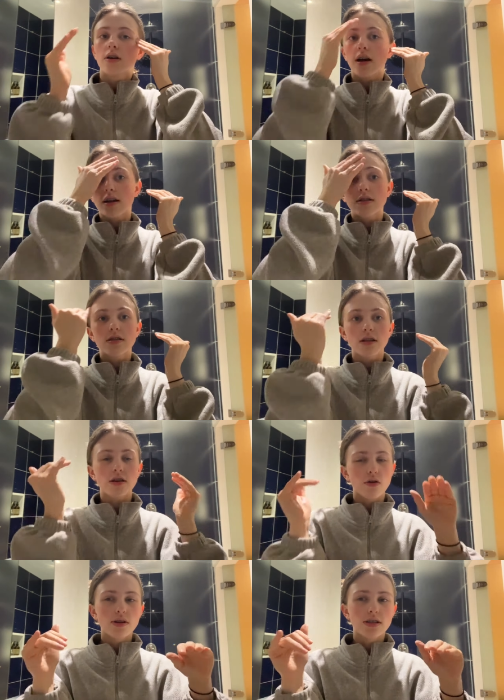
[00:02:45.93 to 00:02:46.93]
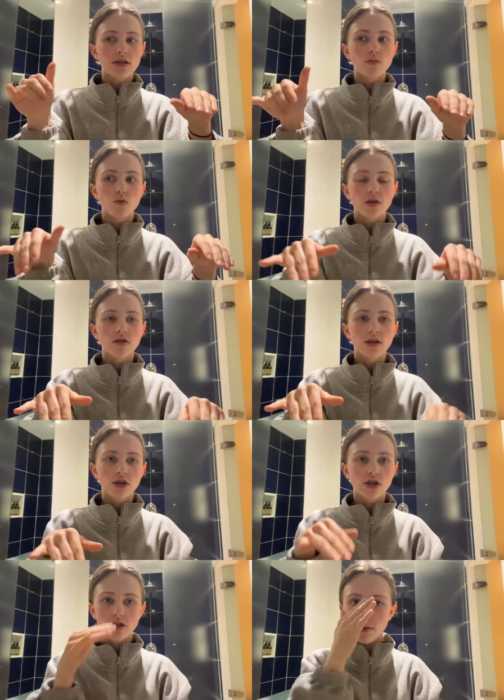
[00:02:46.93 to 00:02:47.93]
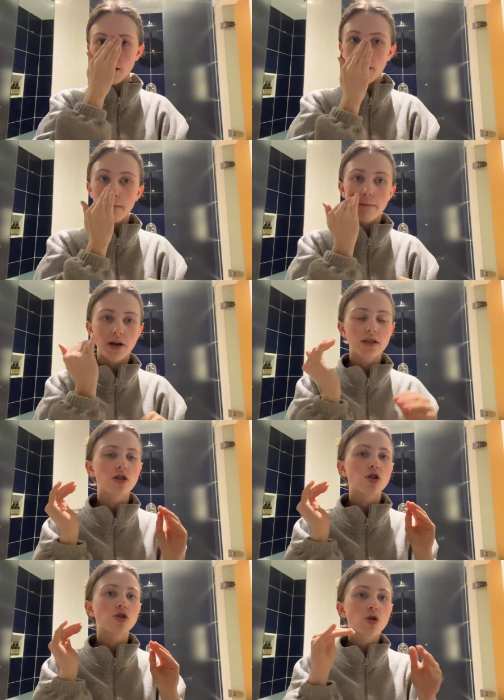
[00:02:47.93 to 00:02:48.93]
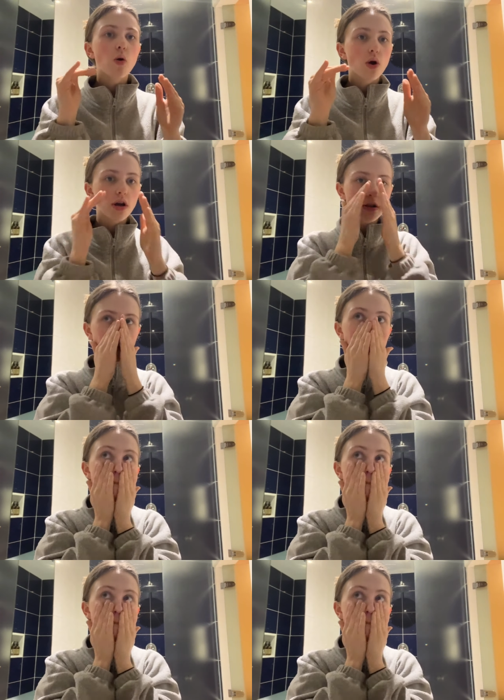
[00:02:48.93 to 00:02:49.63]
and it's the only season one's like just come out but it's so good